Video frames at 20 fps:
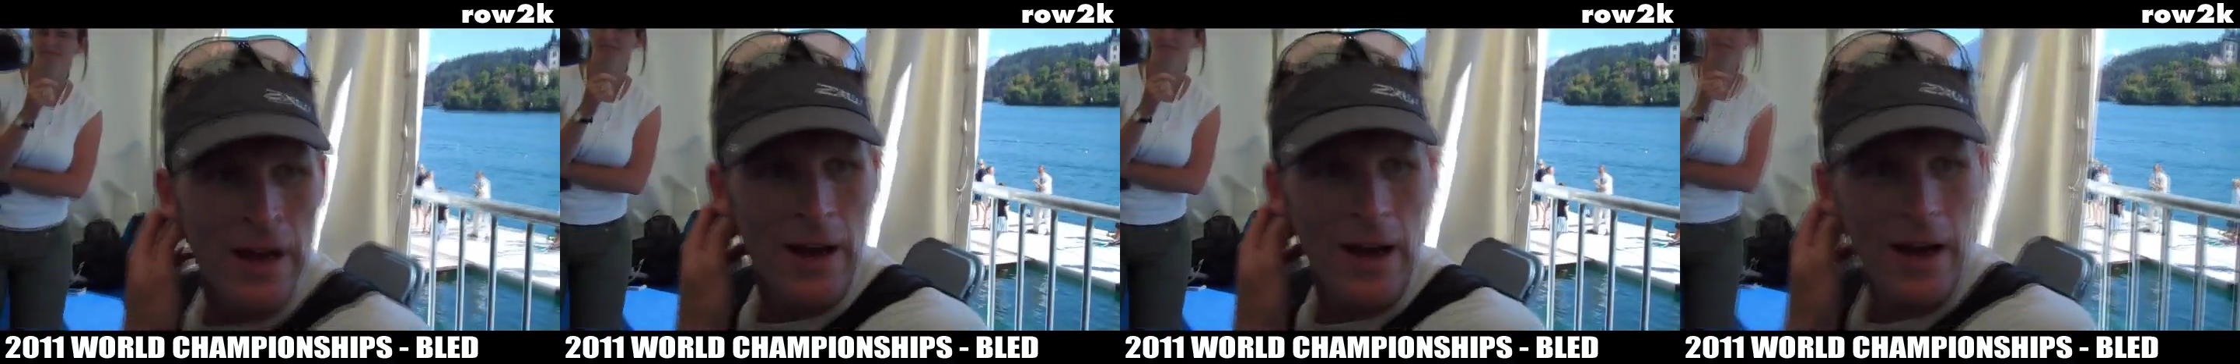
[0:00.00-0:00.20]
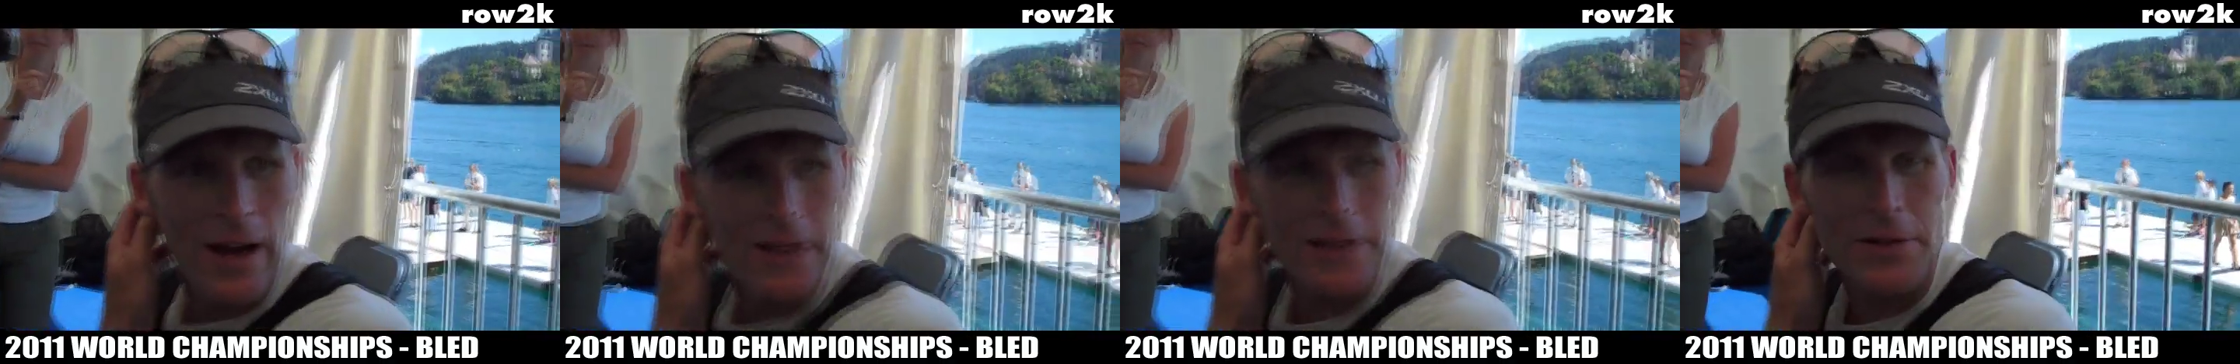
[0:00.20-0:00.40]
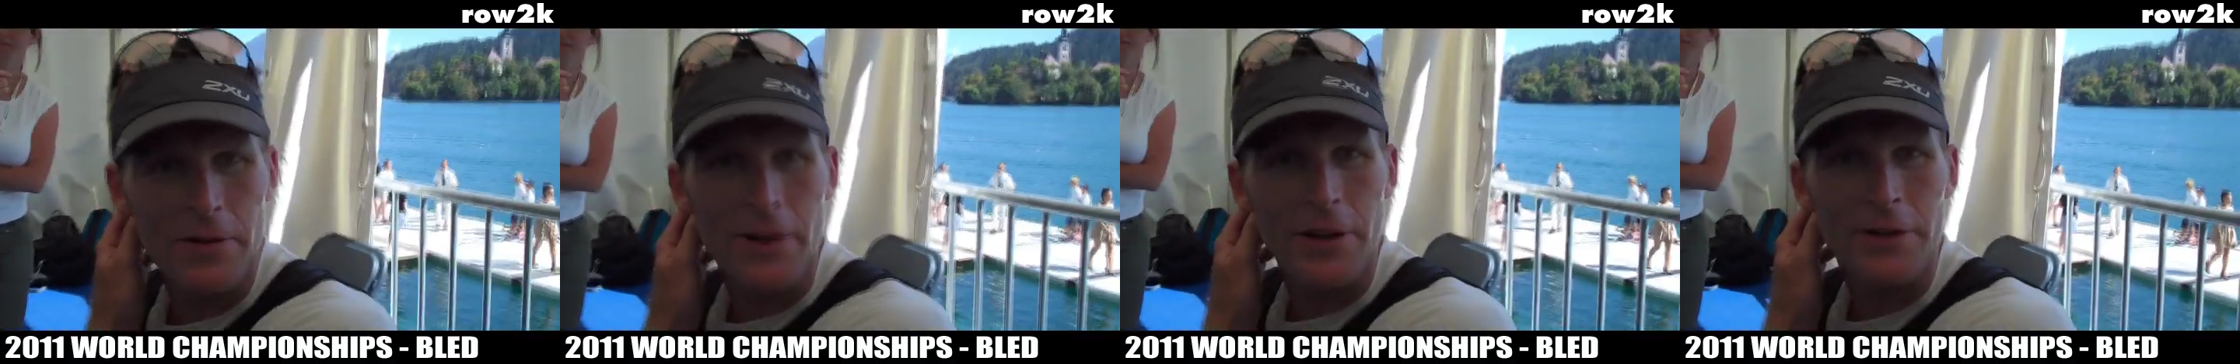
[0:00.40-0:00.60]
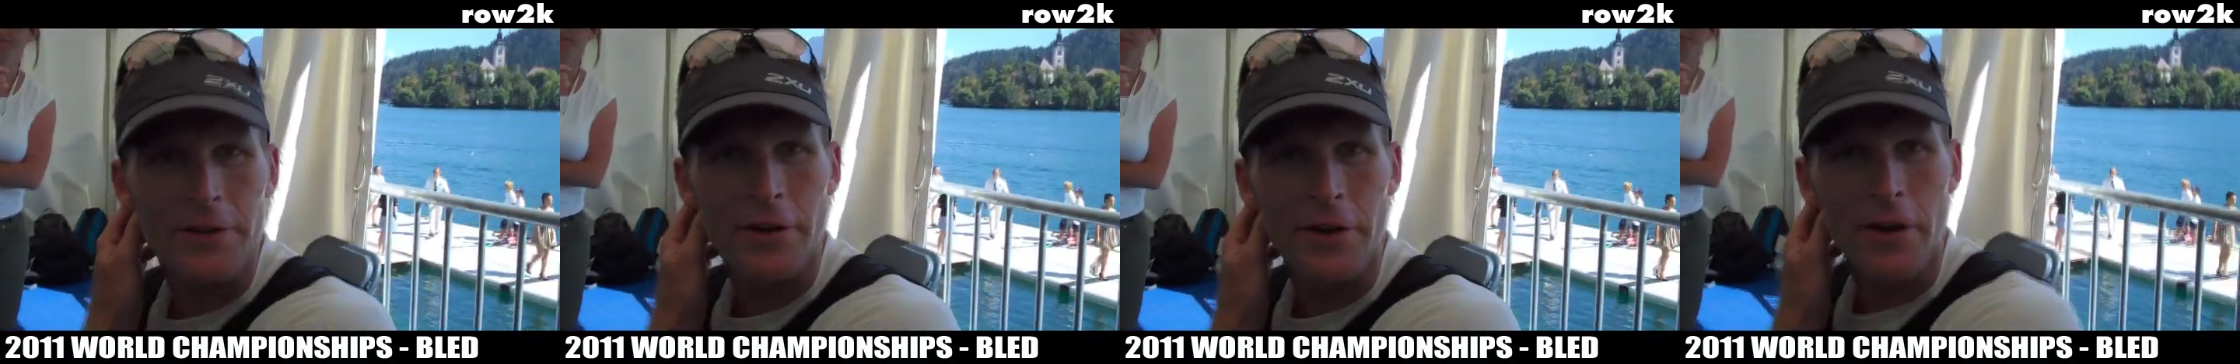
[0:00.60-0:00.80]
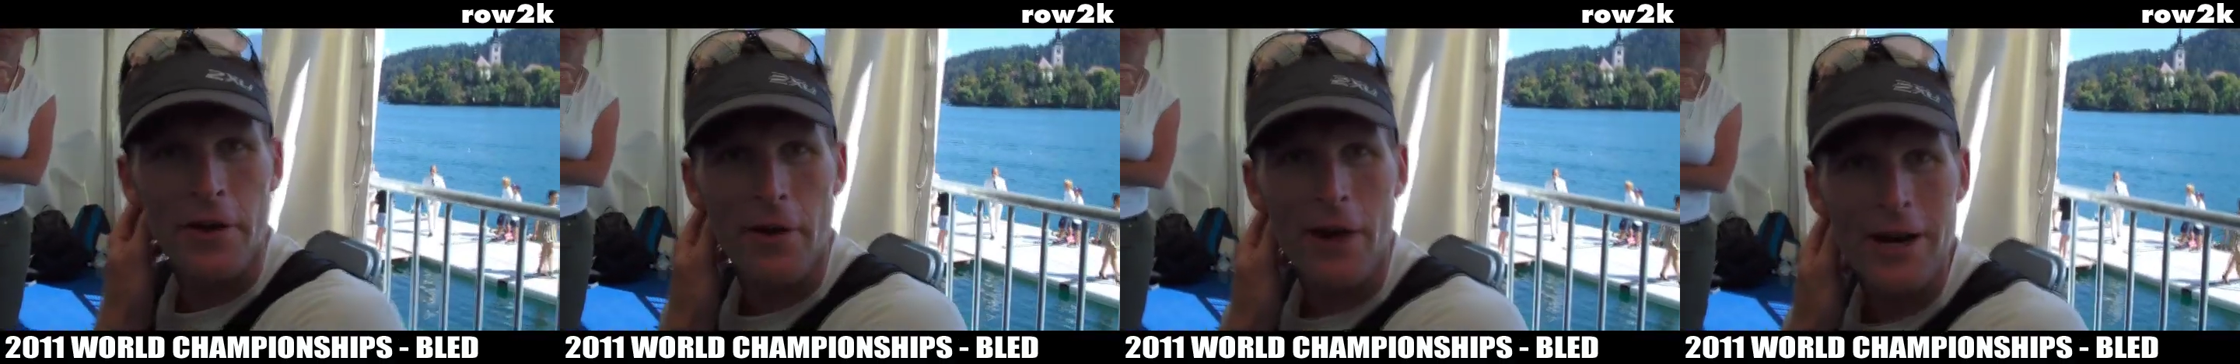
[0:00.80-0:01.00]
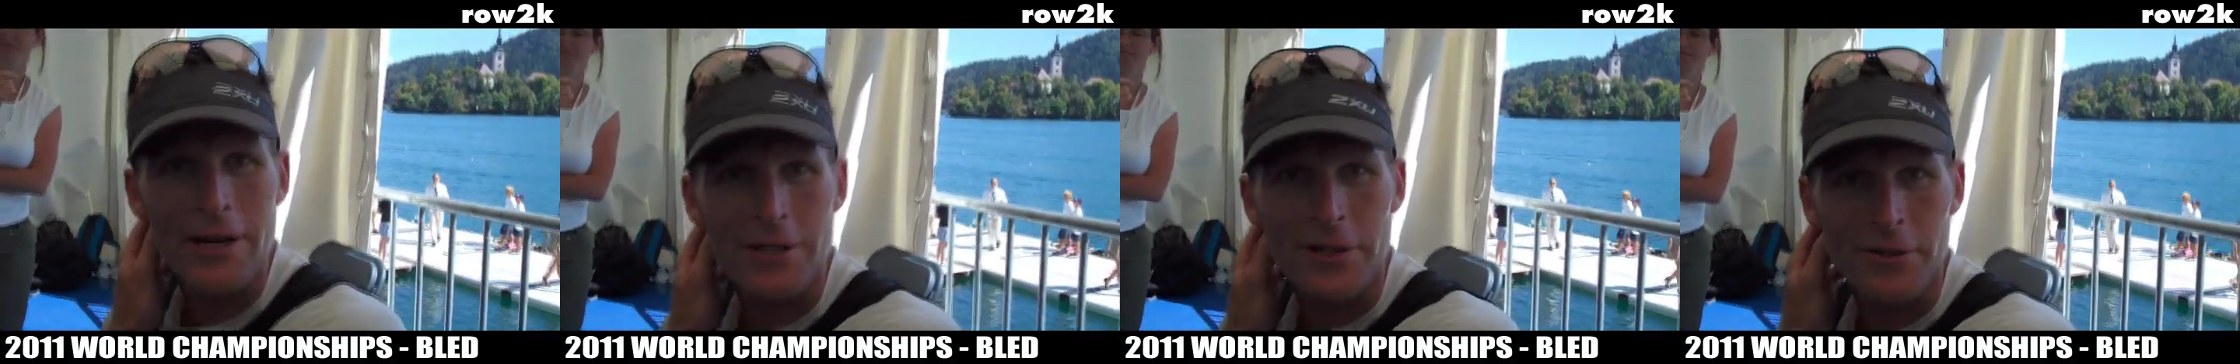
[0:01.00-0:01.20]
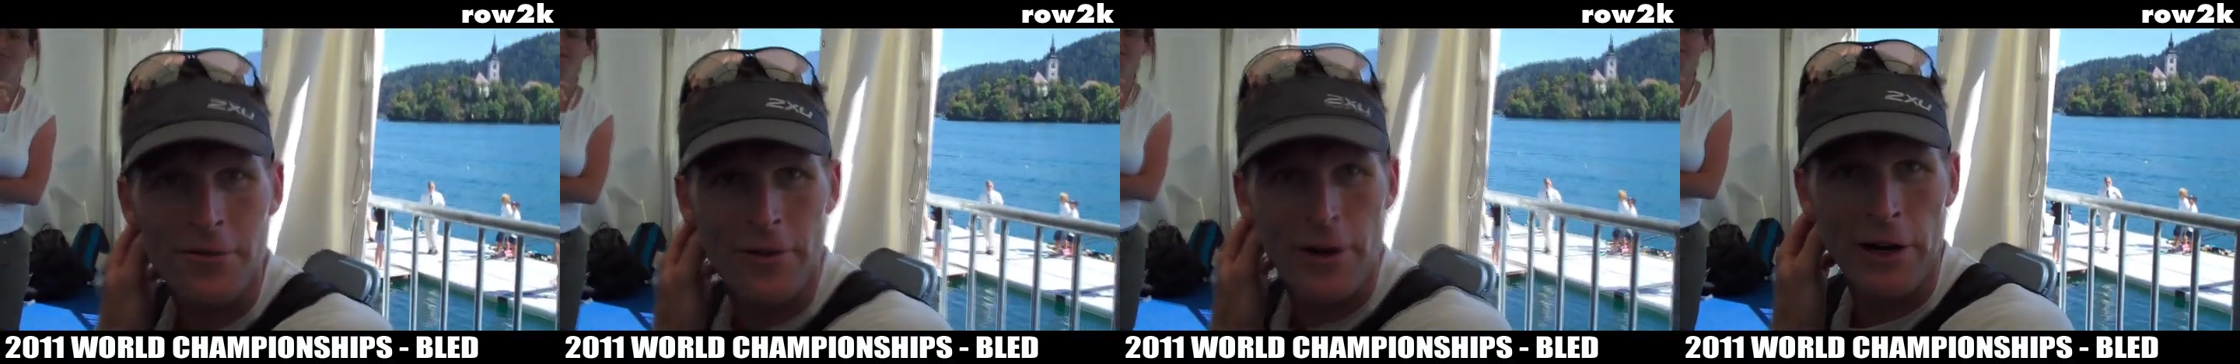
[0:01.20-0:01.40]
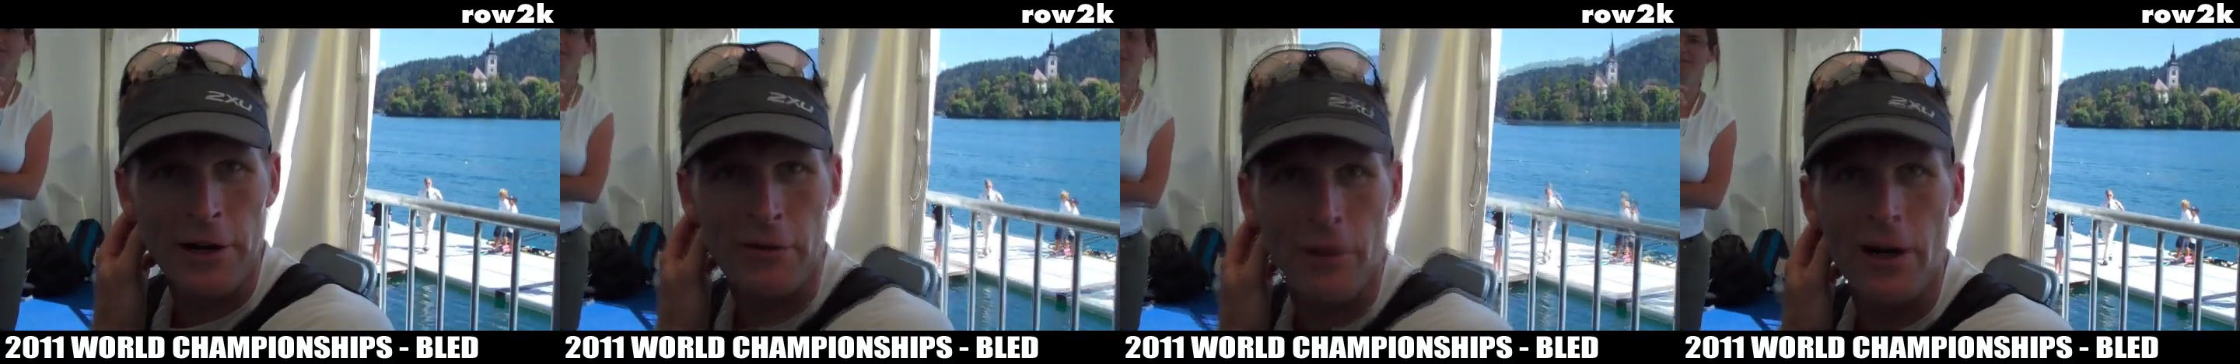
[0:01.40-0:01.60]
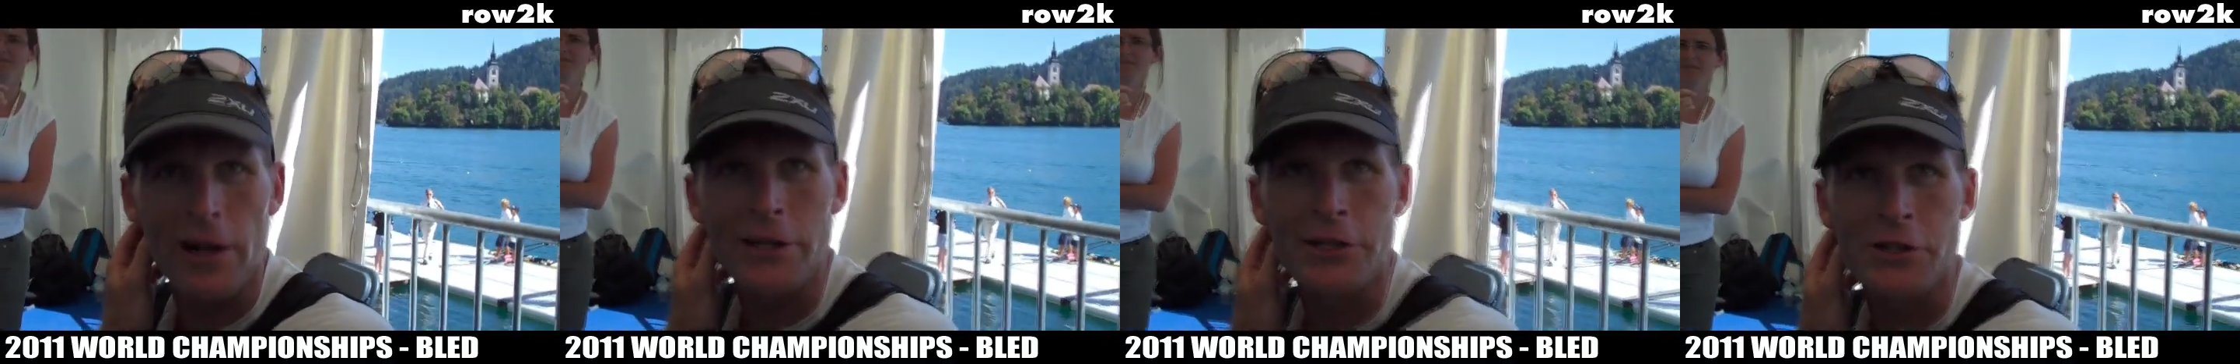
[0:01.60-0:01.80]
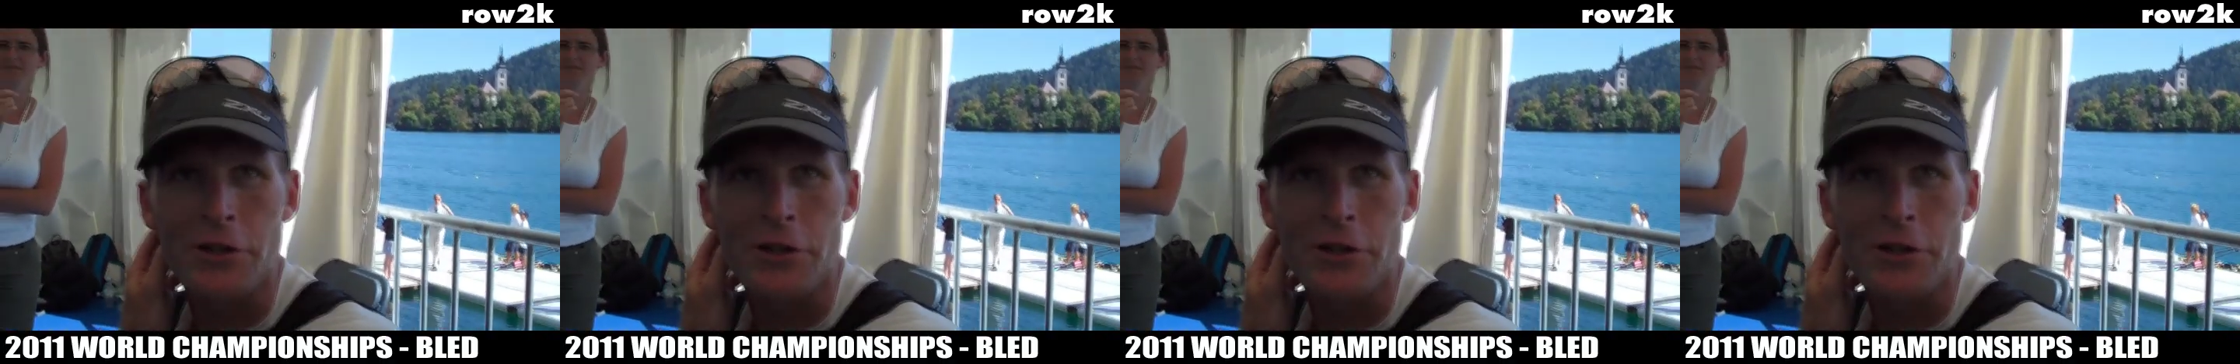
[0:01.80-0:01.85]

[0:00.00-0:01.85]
uh, as I went through the race, I was feeling really